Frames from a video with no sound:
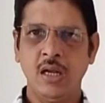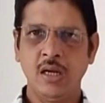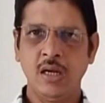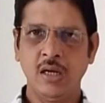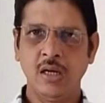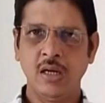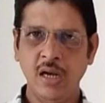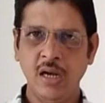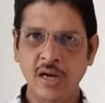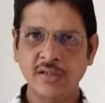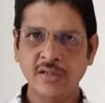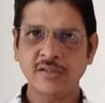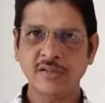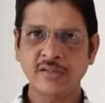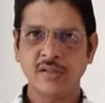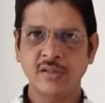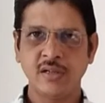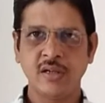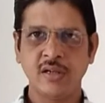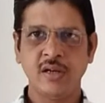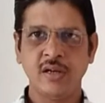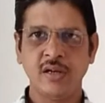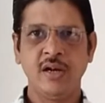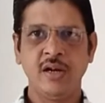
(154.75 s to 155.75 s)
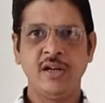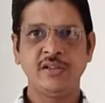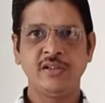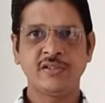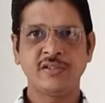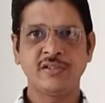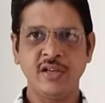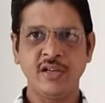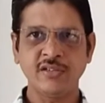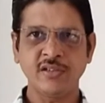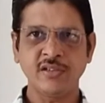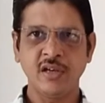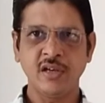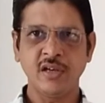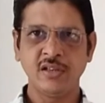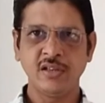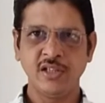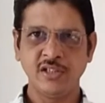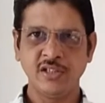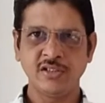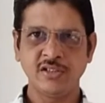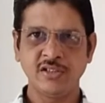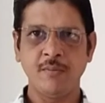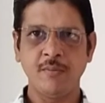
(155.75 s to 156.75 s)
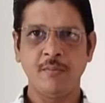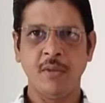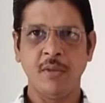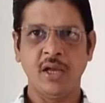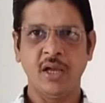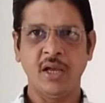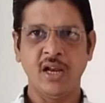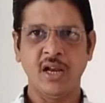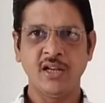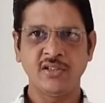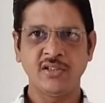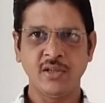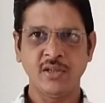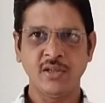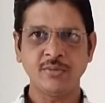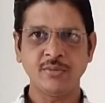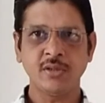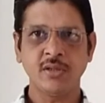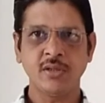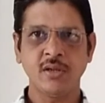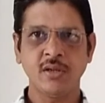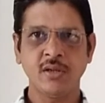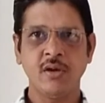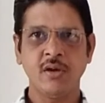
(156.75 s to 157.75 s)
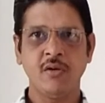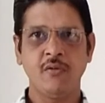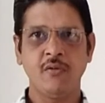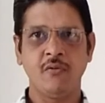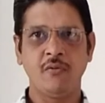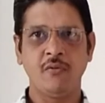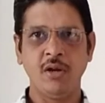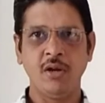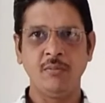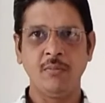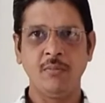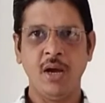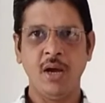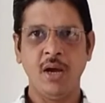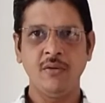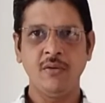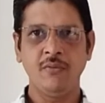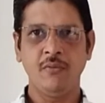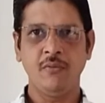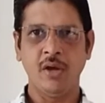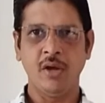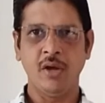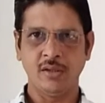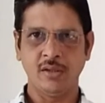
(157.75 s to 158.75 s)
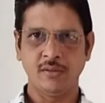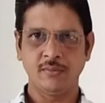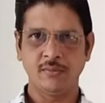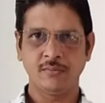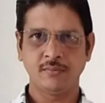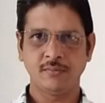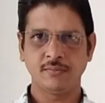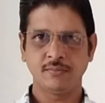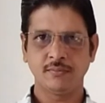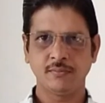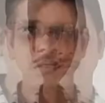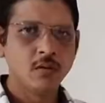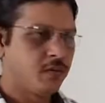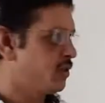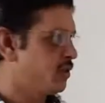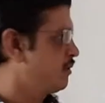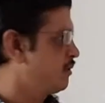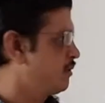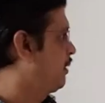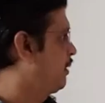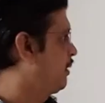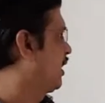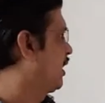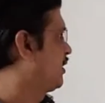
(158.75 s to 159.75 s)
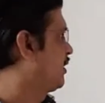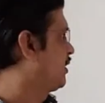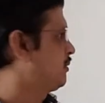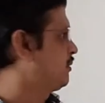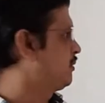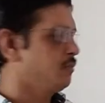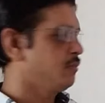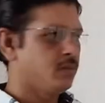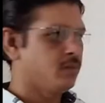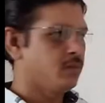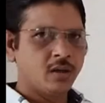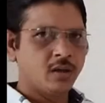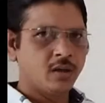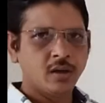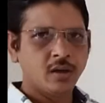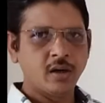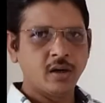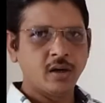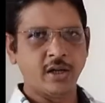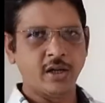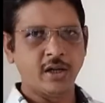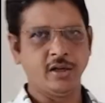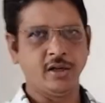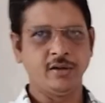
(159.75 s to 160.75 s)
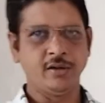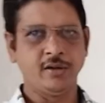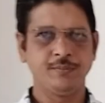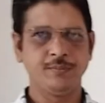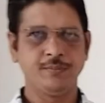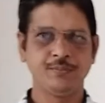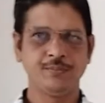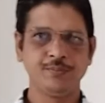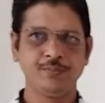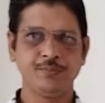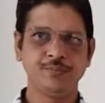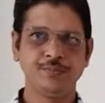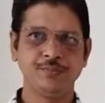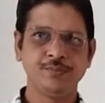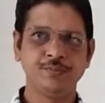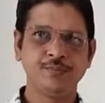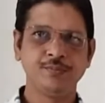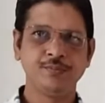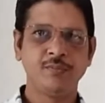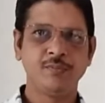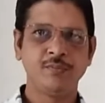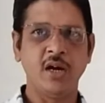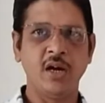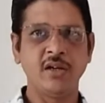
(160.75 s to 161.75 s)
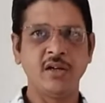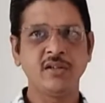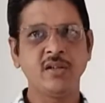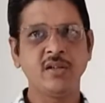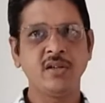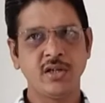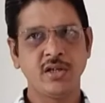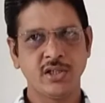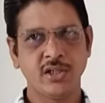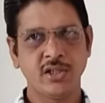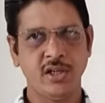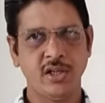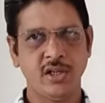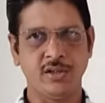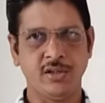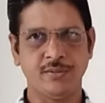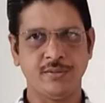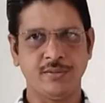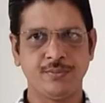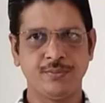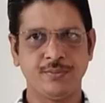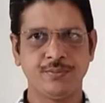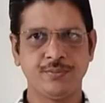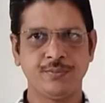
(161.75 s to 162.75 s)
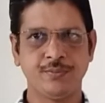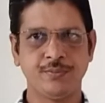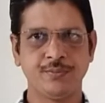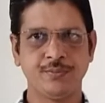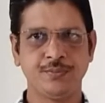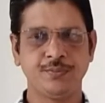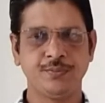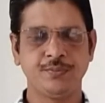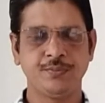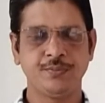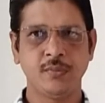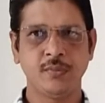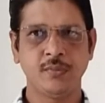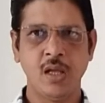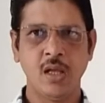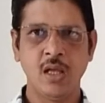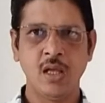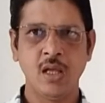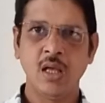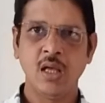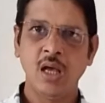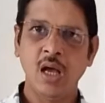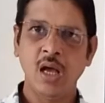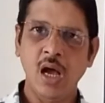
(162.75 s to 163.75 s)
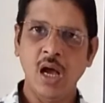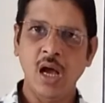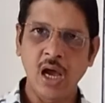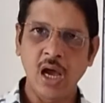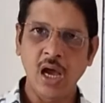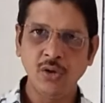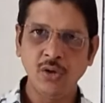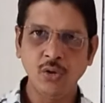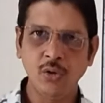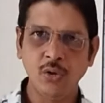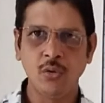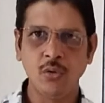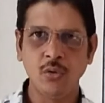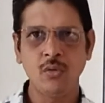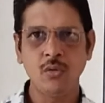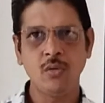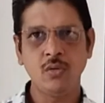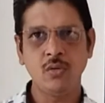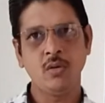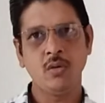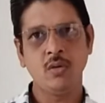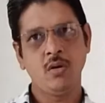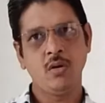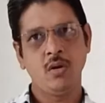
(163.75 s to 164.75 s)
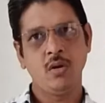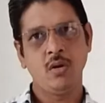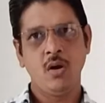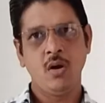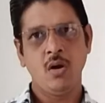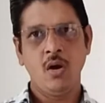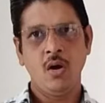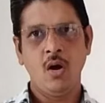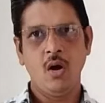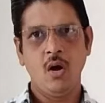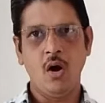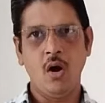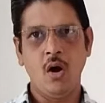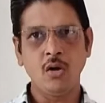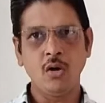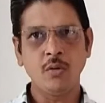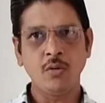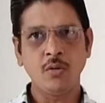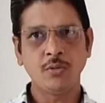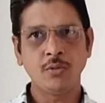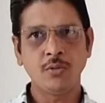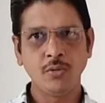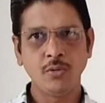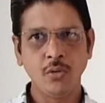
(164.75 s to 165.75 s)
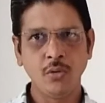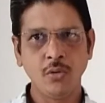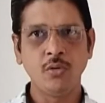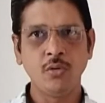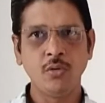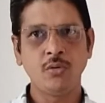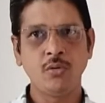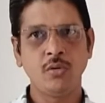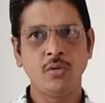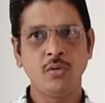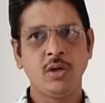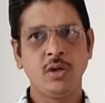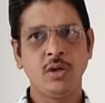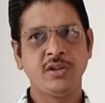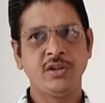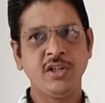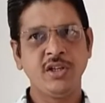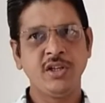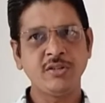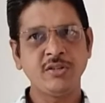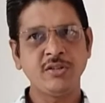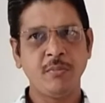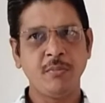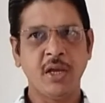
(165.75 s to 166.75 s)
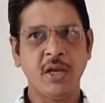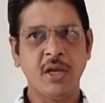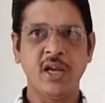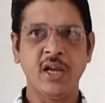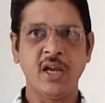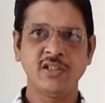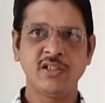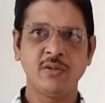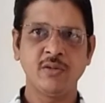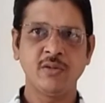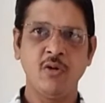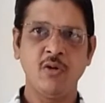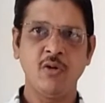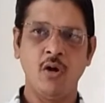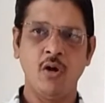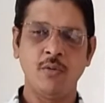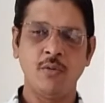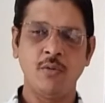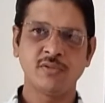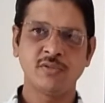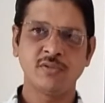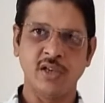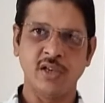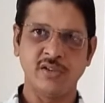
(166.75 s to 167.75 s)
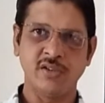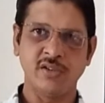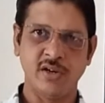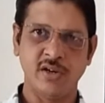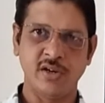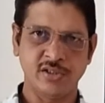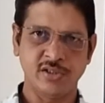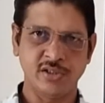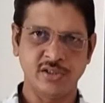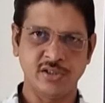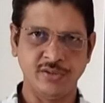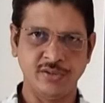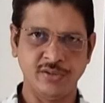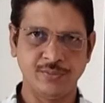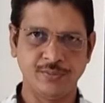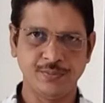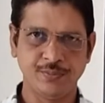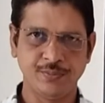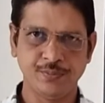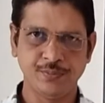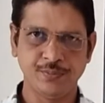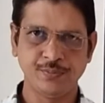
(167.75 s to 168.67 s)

Let's discuss these mechanisms one by one. First mechanism, cutting, that is shear. I know all of you know this mechanism of size reduction.